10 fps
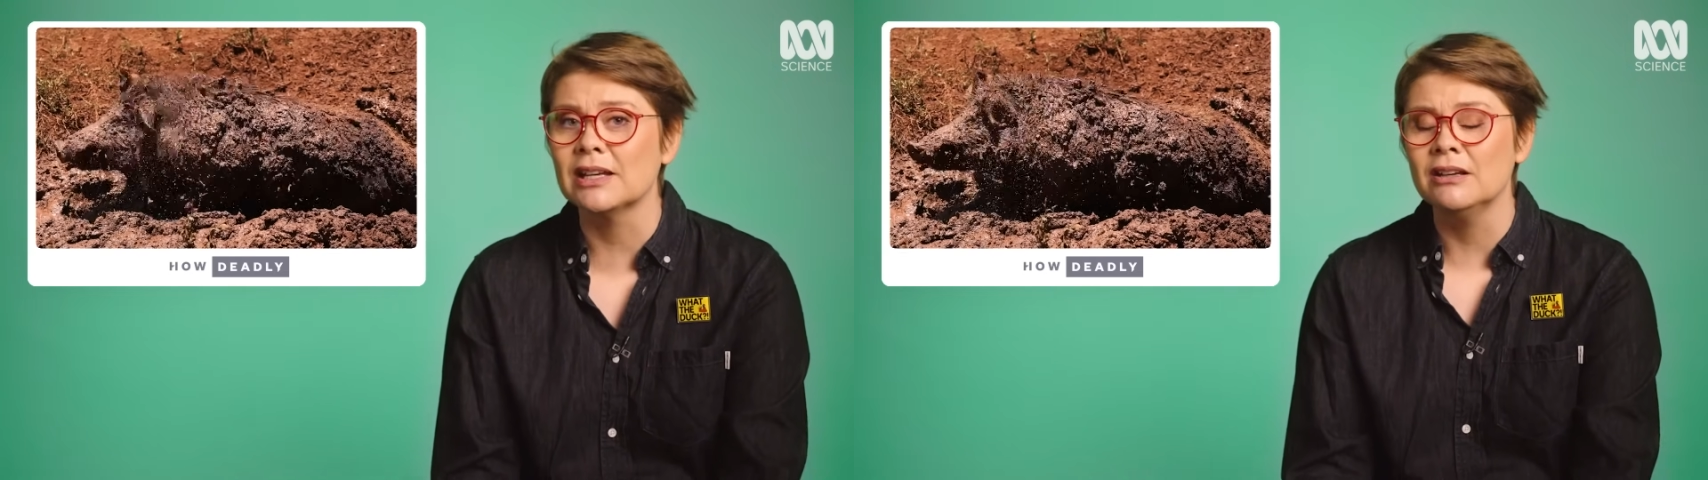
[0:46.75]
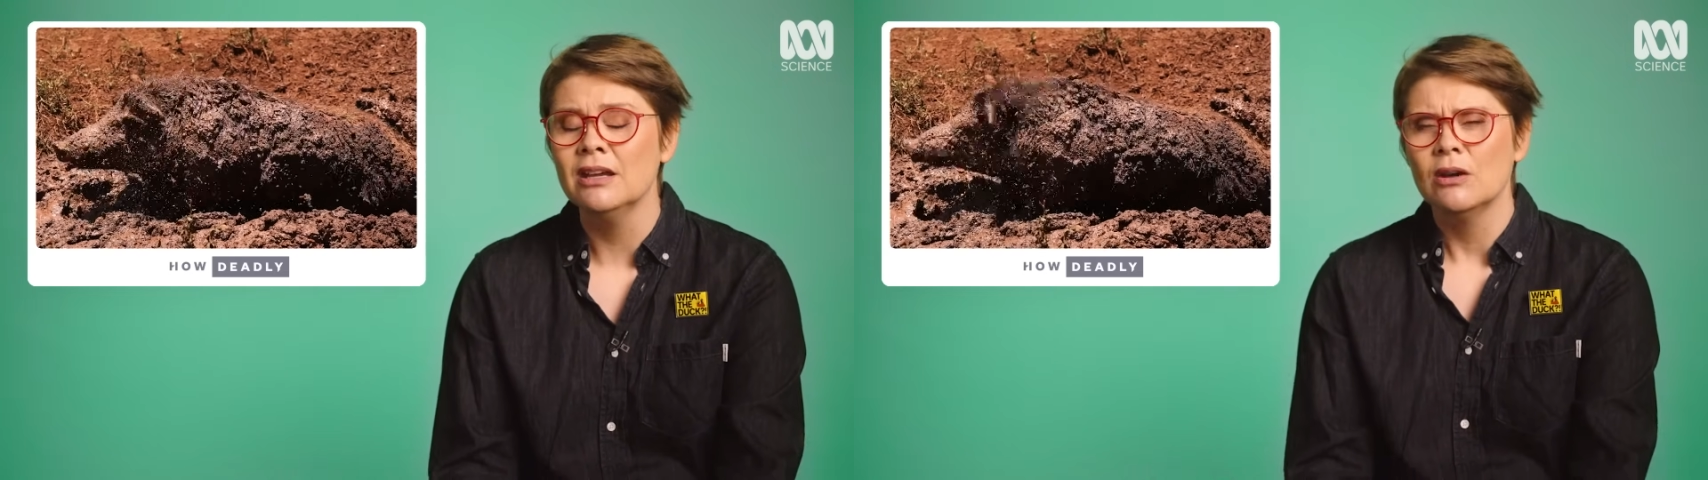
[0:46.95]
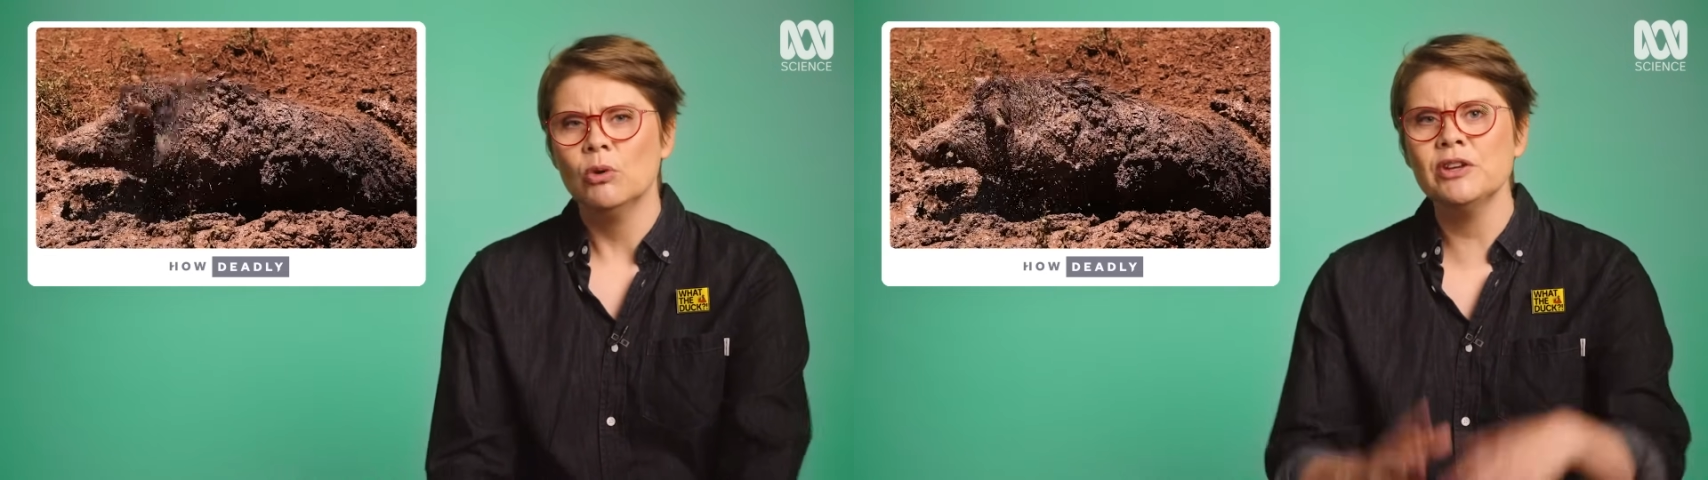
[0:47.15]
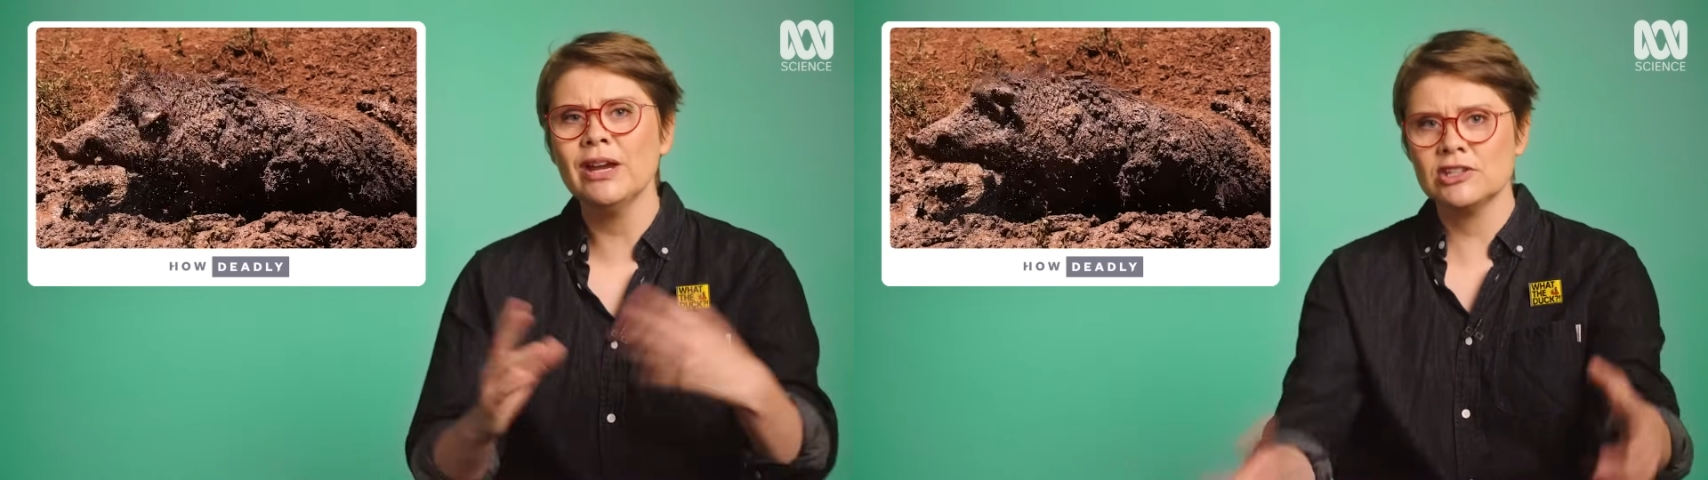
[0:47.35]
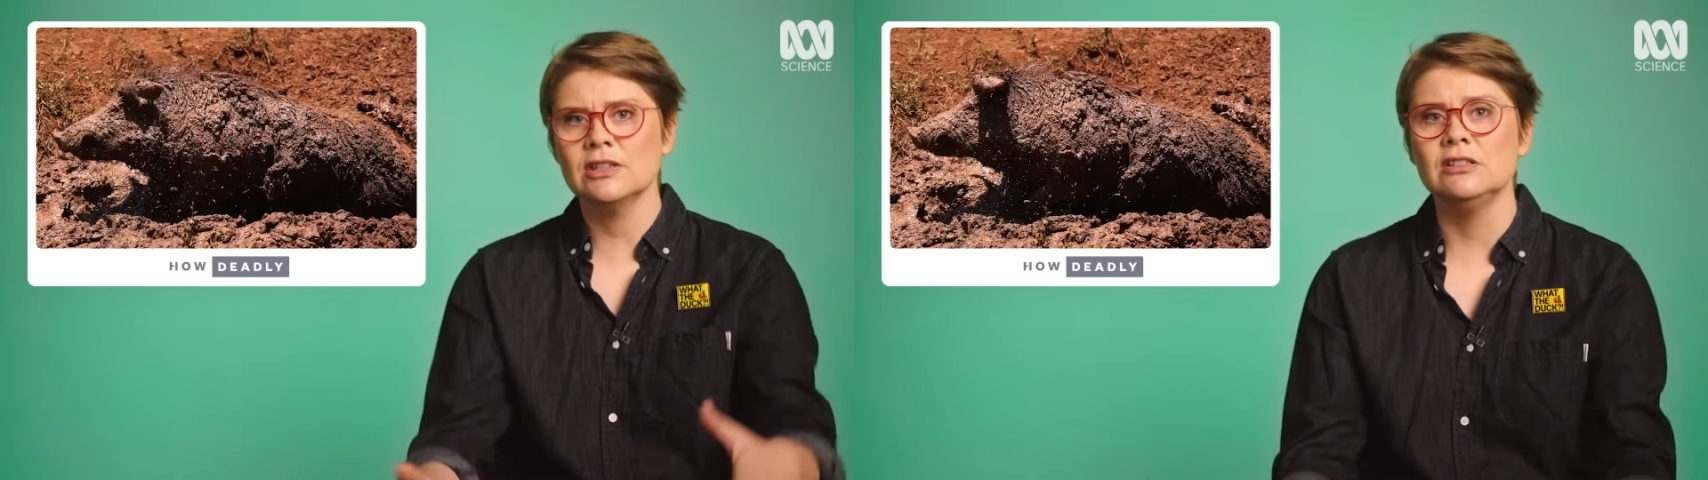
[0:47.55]
And what they're
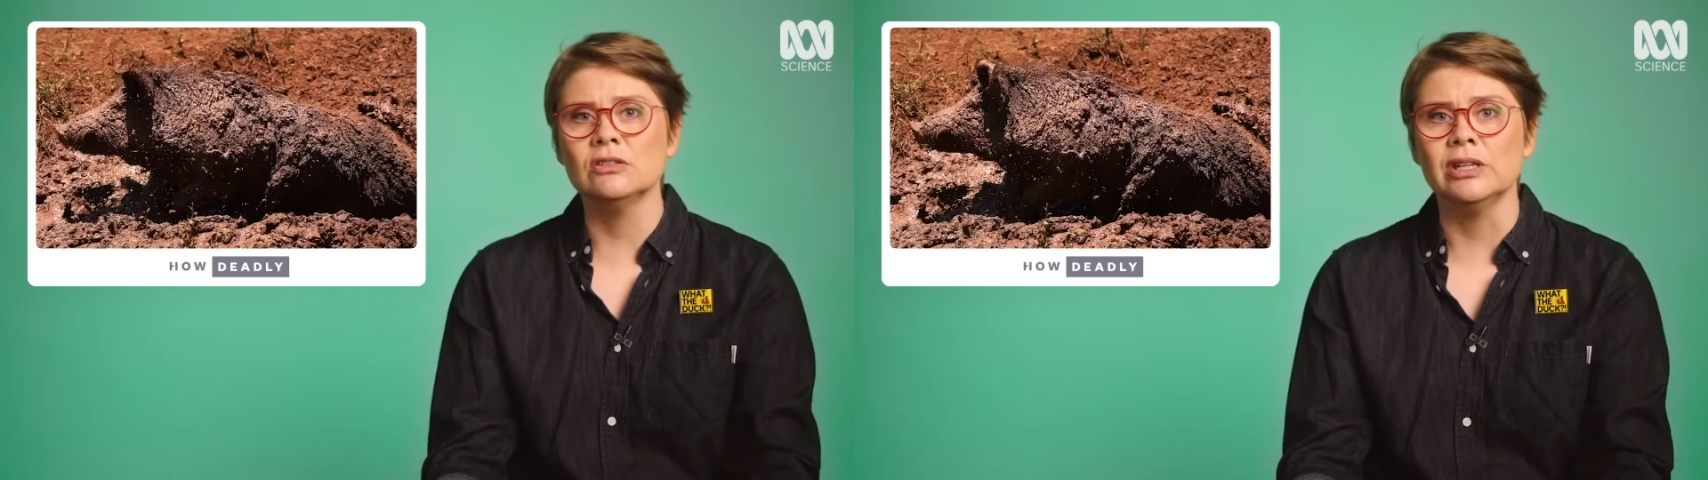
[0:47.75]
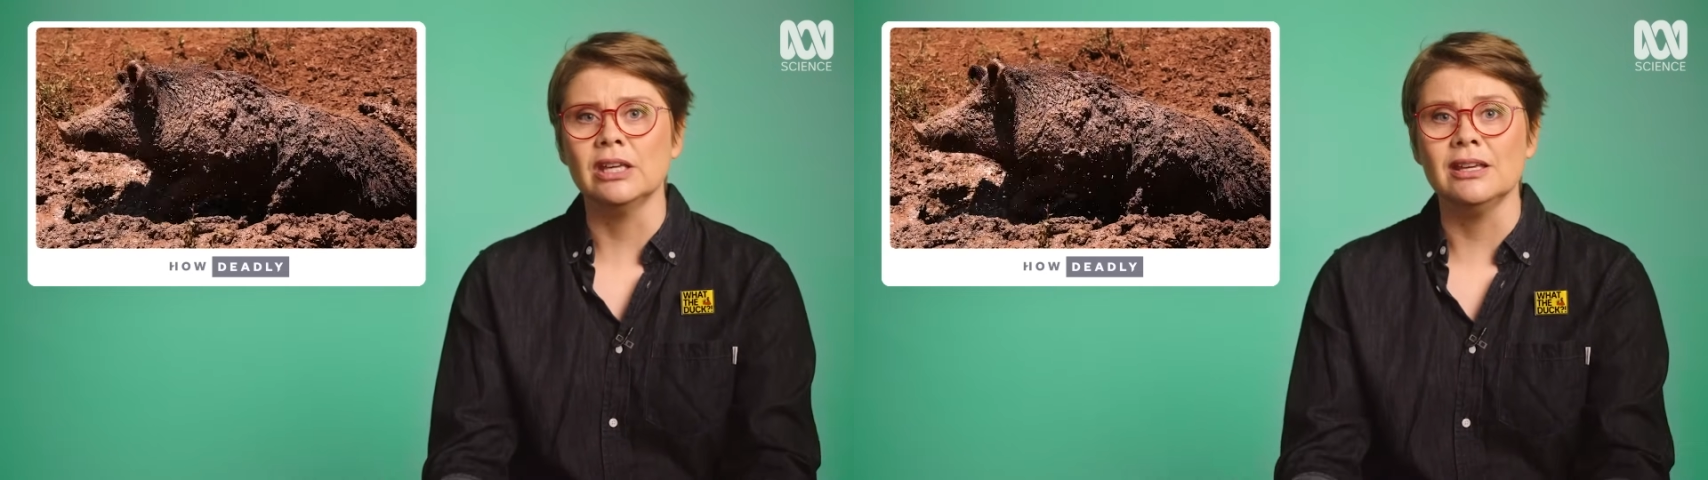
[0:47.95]
actually doing